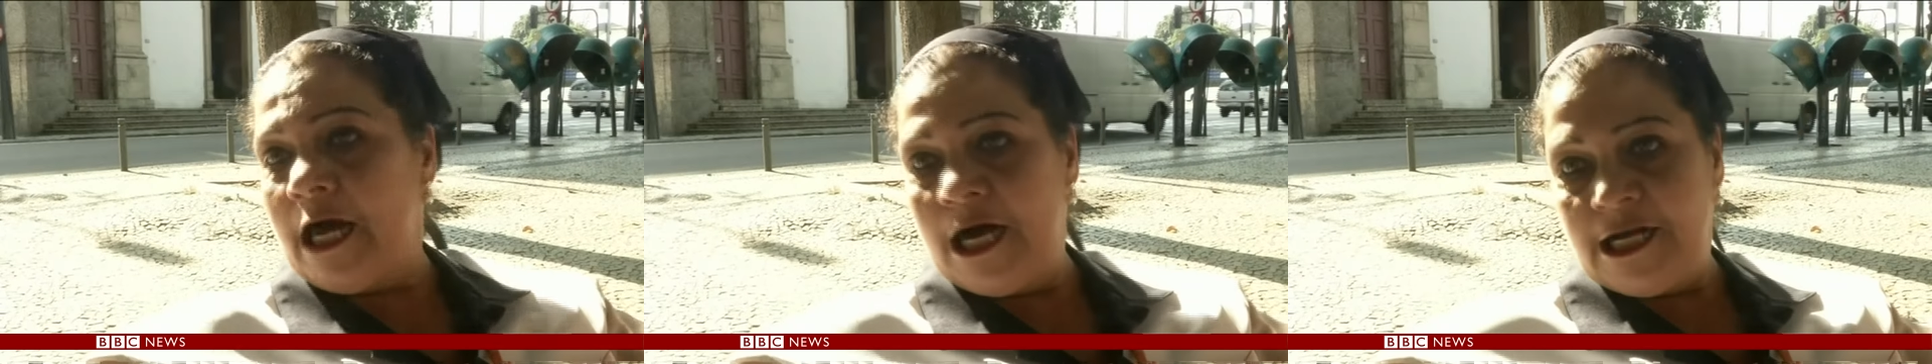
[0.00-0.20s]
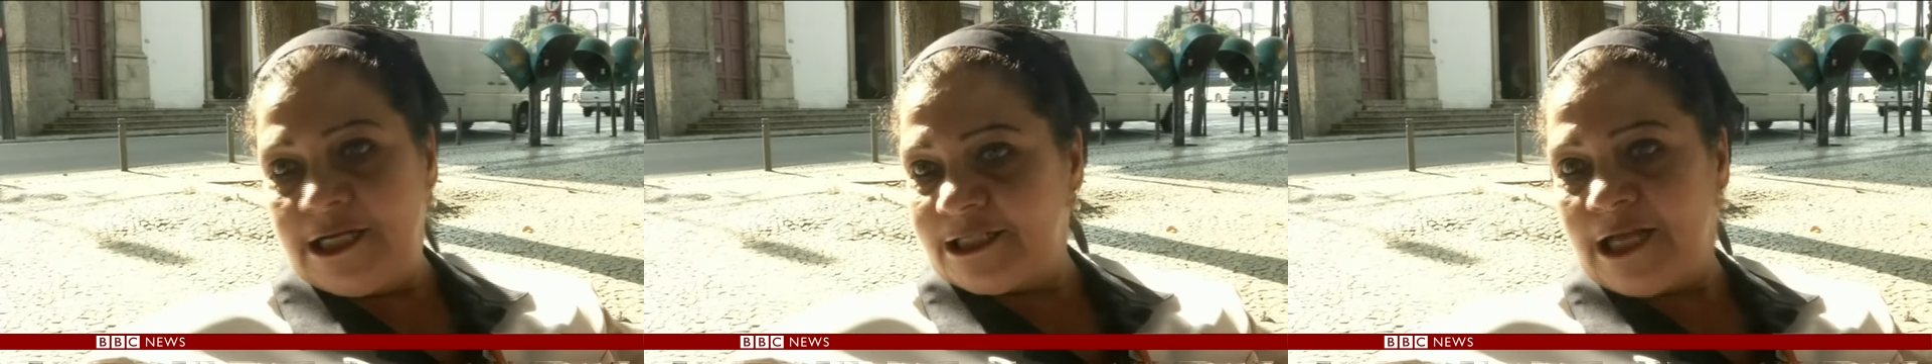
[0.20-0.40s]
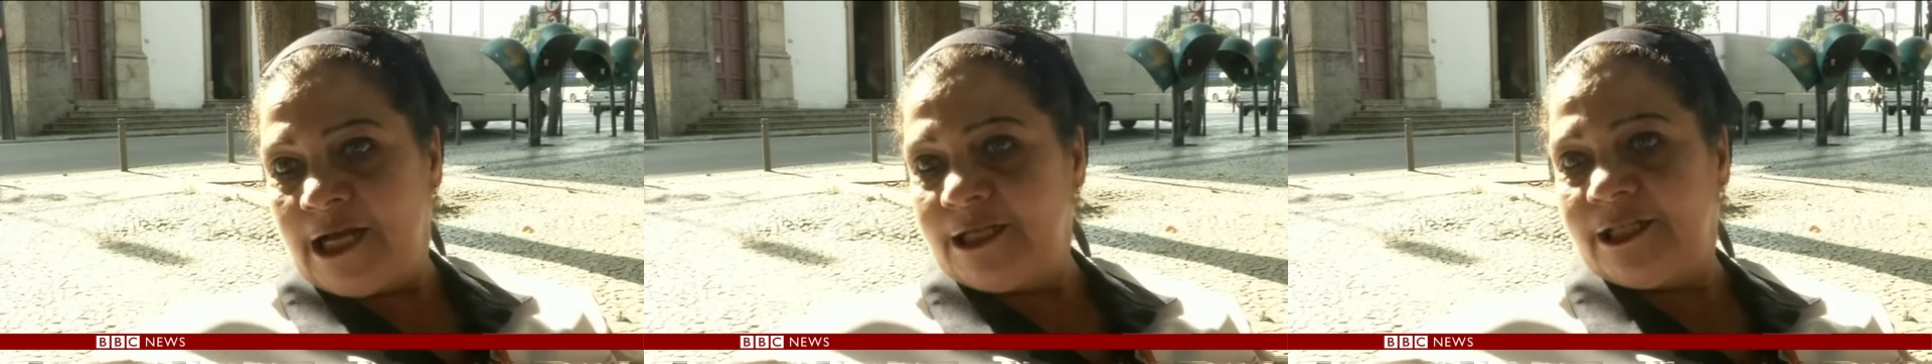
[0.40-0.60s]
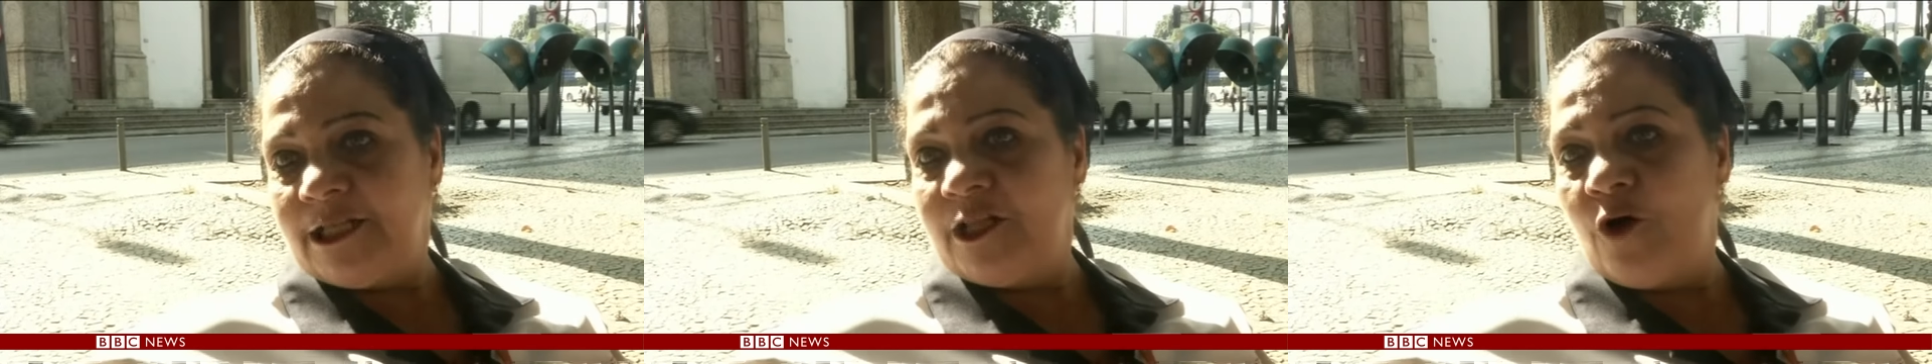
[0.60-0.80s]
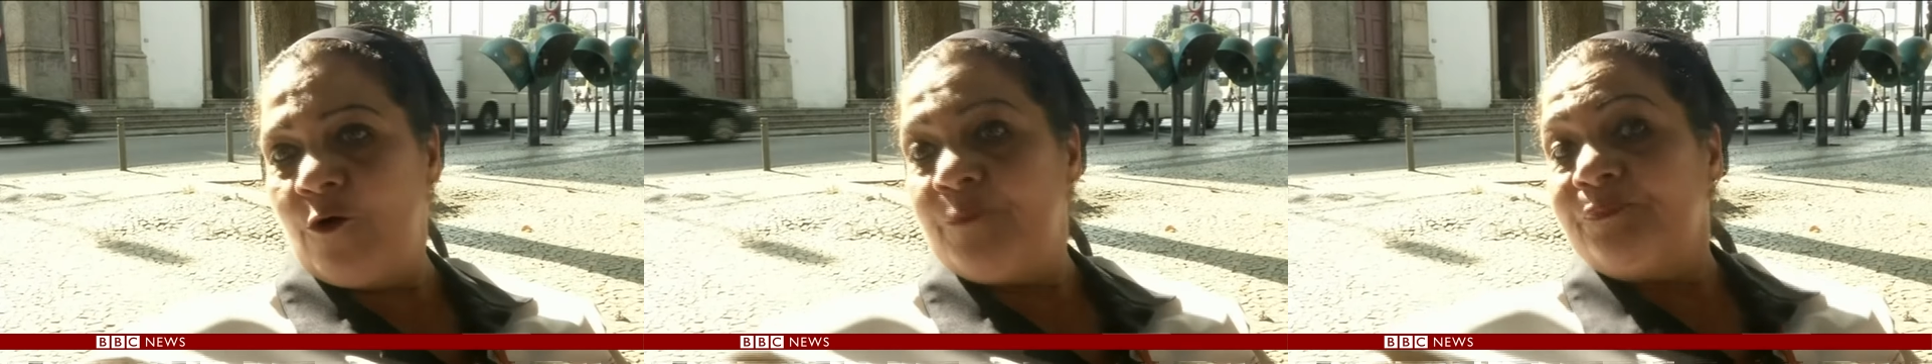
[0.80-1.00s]
their
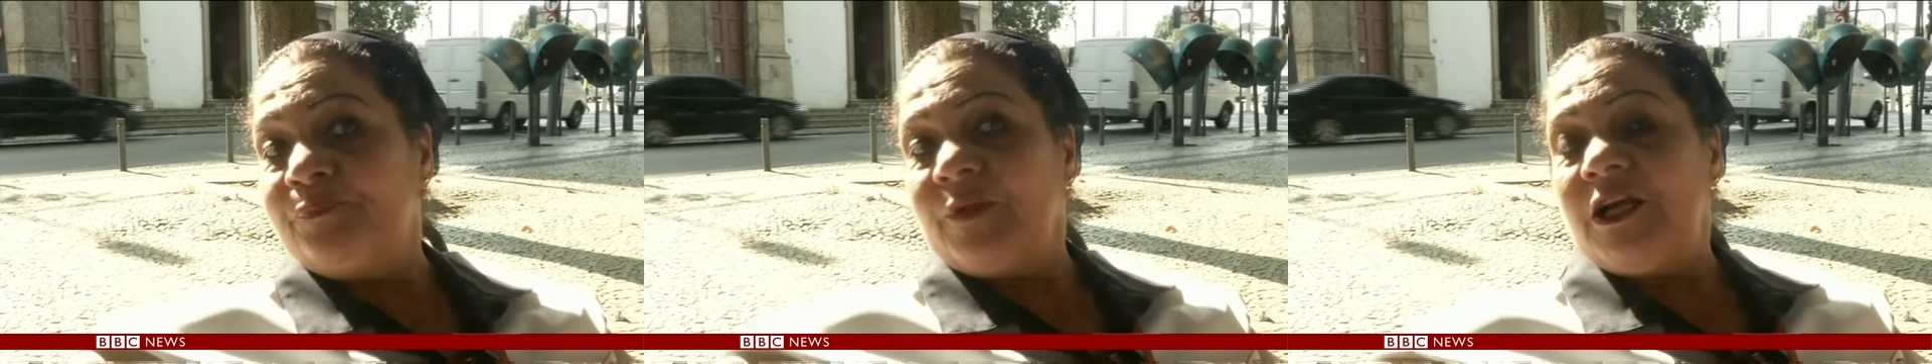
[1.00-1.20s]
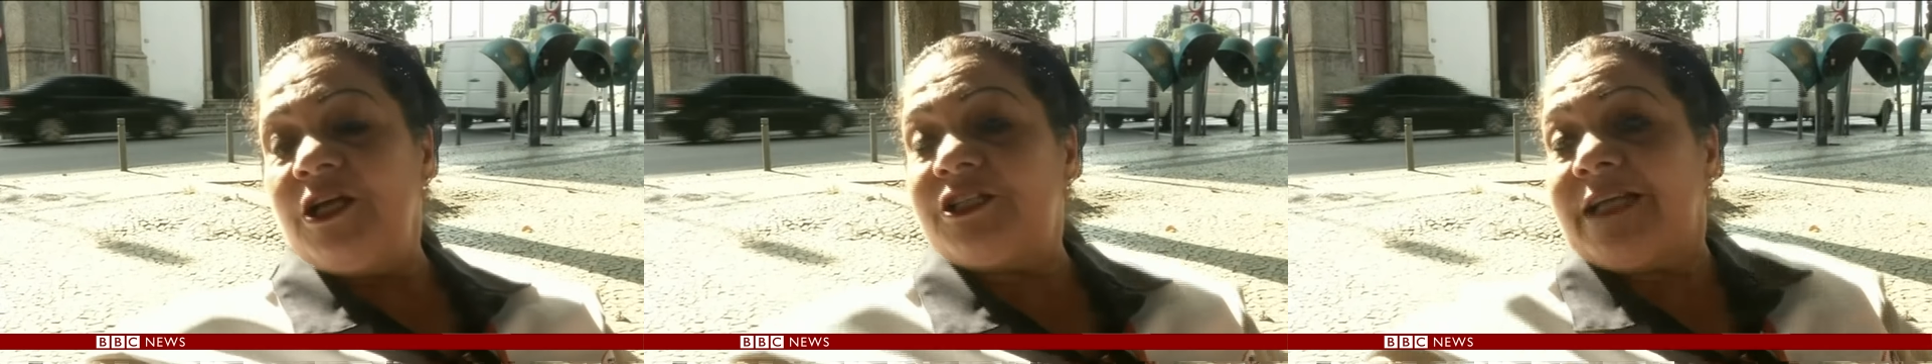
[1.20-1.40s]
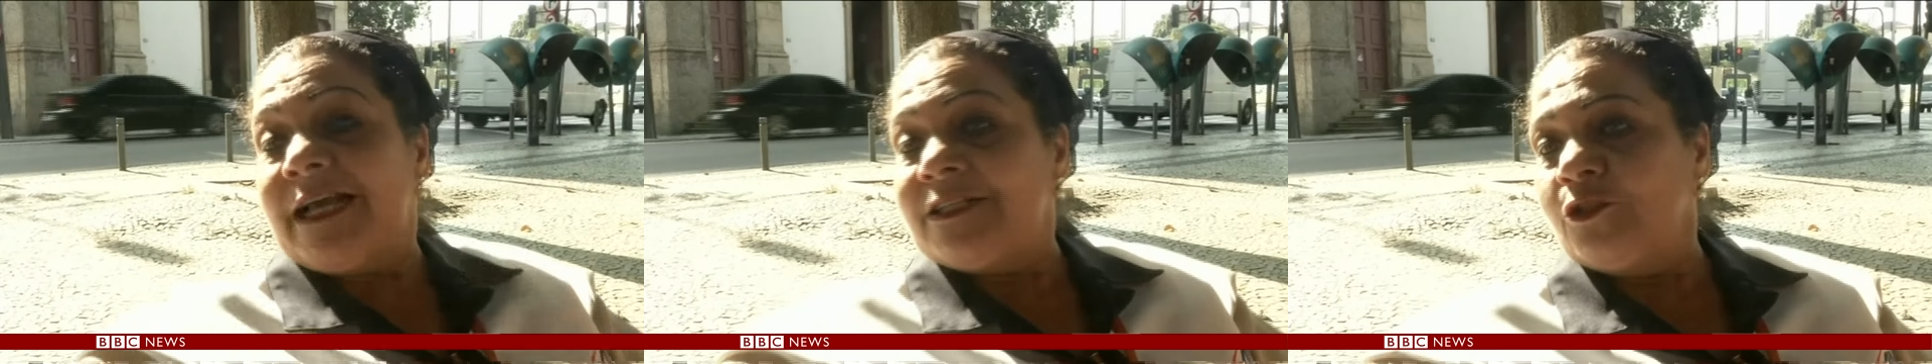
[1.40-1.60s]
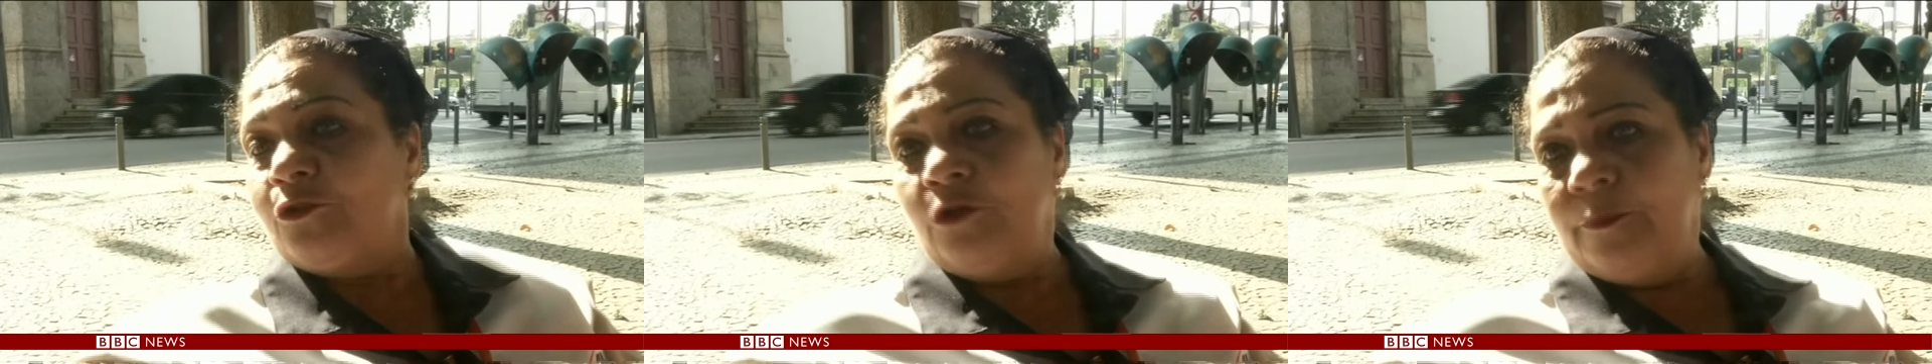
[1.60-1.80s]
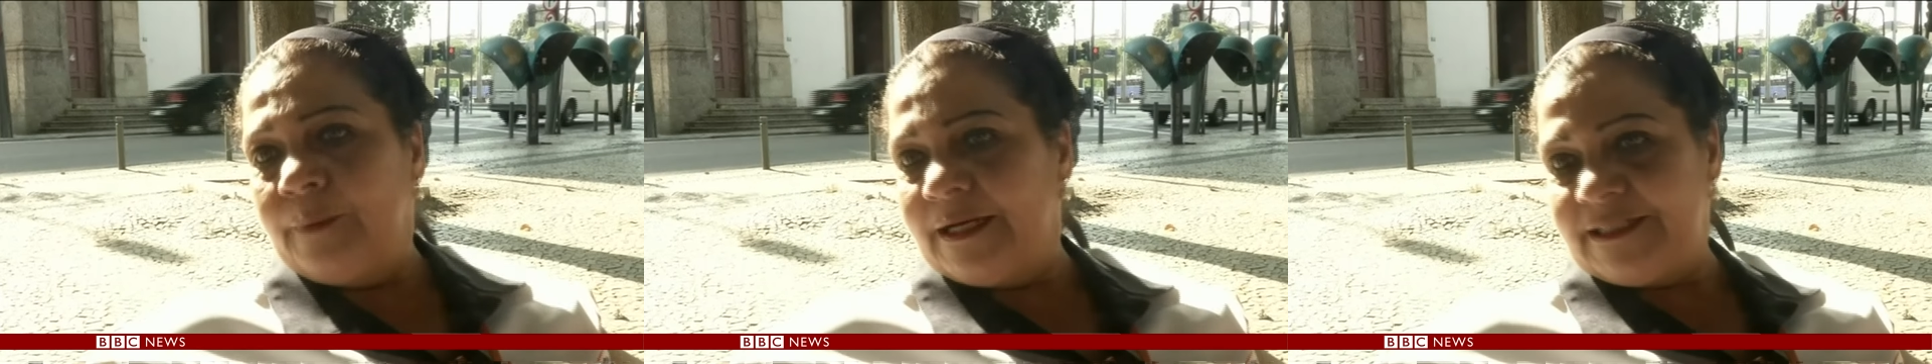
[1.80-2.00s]
children, all for
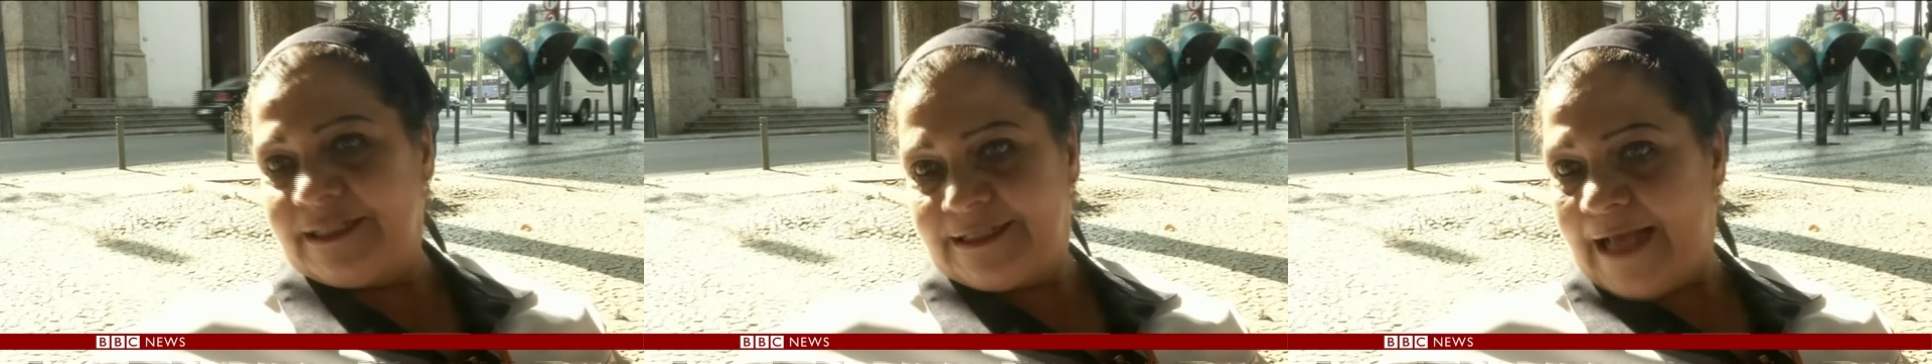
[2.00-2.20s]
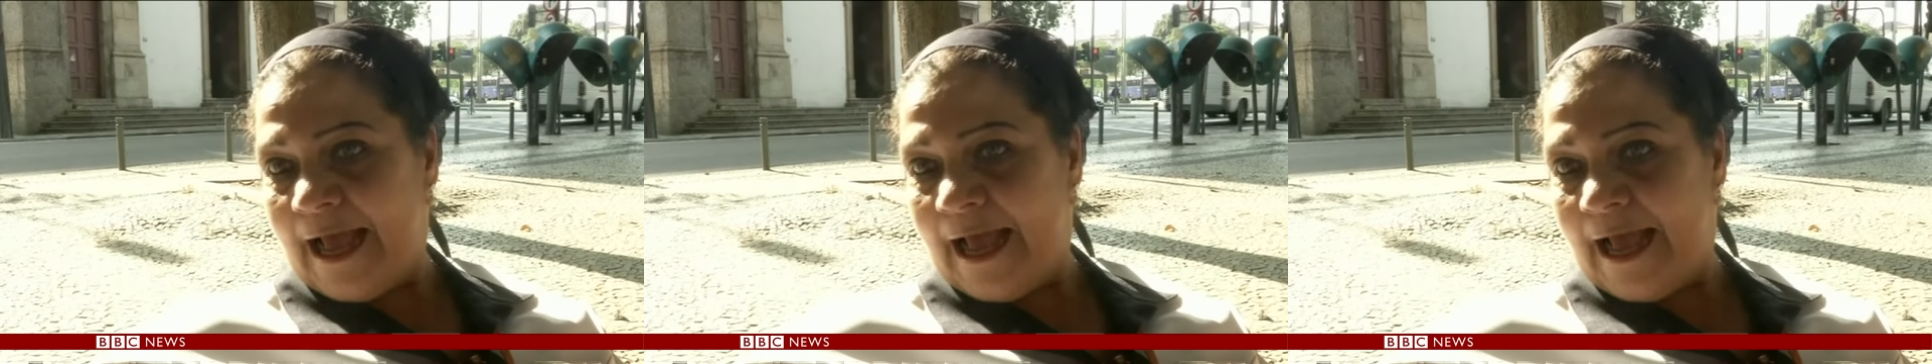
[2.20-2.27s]
WhatsApp.